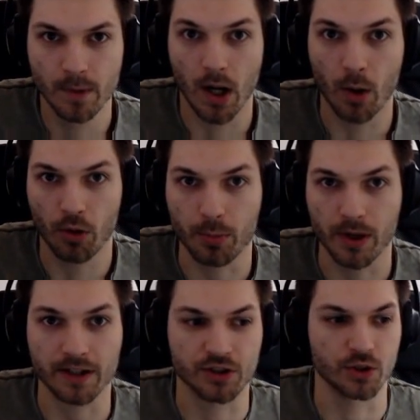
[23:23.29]

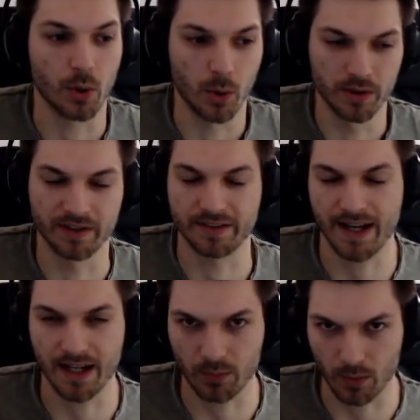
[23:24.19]
Oathbreaker should hold the
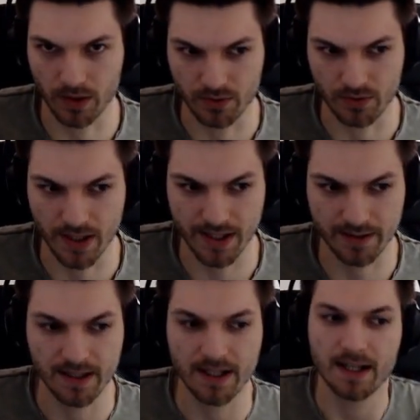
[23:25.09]
snail on 1,
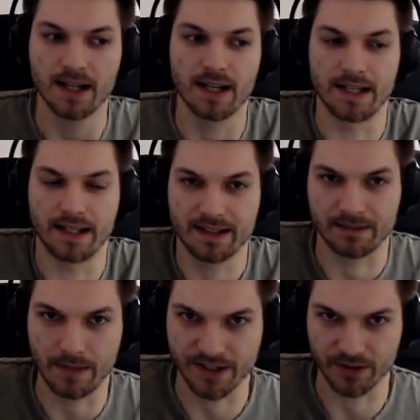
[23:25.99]
right? It
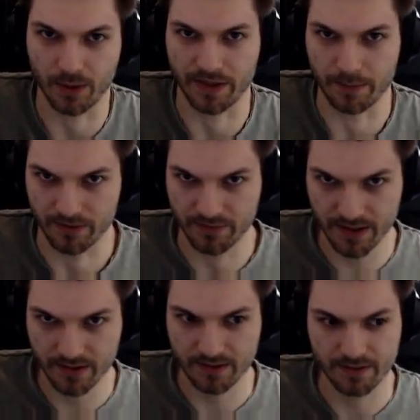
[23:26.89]
doesn't matter what the buff
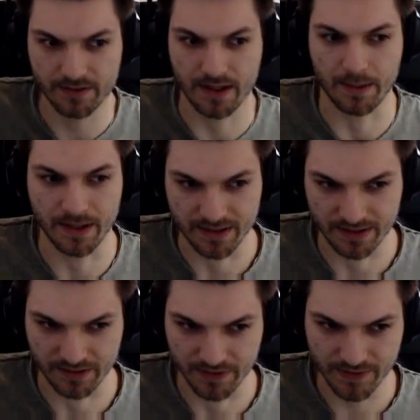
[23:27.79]
is. I mean,
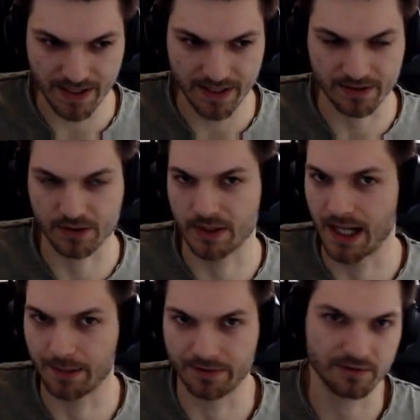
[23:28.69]
this is fine. This could
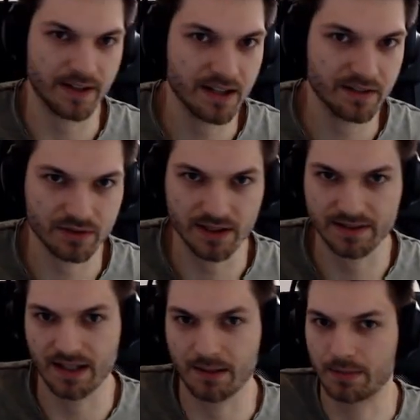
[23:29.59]
help for 5, for
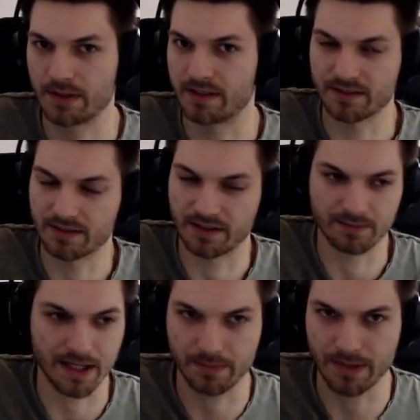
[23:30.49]
example. This
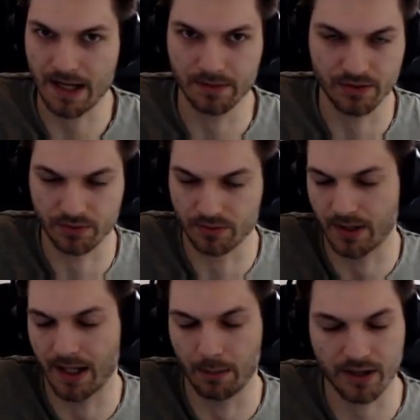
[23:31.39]
might be able to
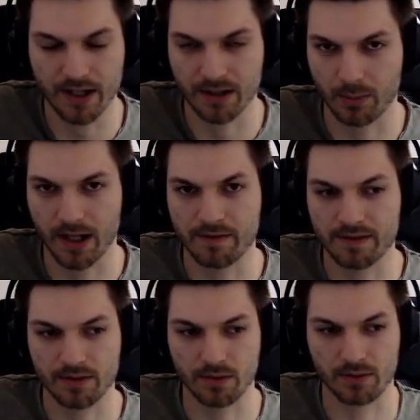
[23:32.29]
help for other waves
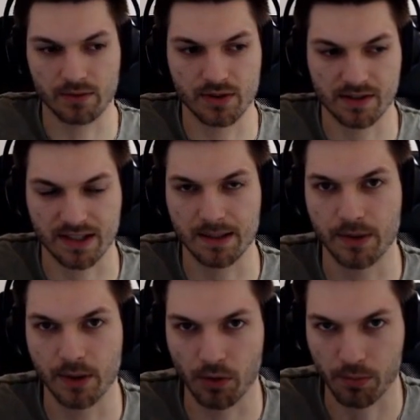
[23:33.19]
to just keep
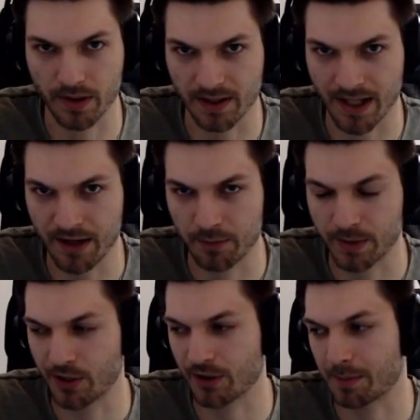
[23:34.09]
the Oathbreaker alive a
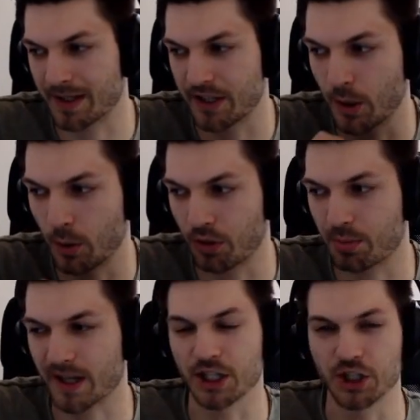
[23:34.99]
bit longer, but the
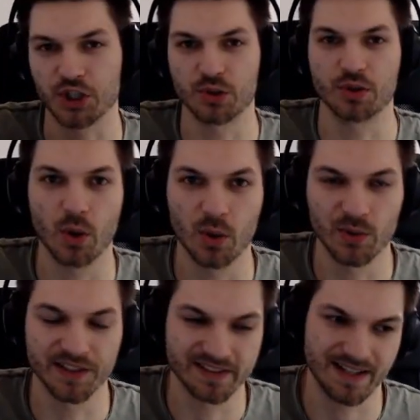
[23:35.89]
Oathbreaker should
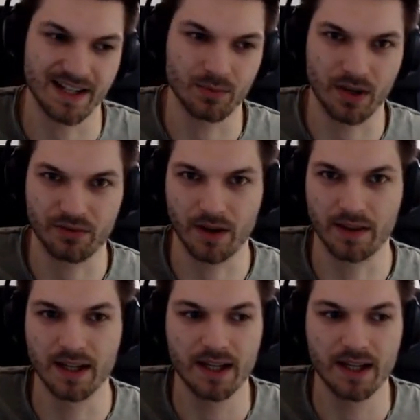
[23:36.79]
hold the snail in wave 1.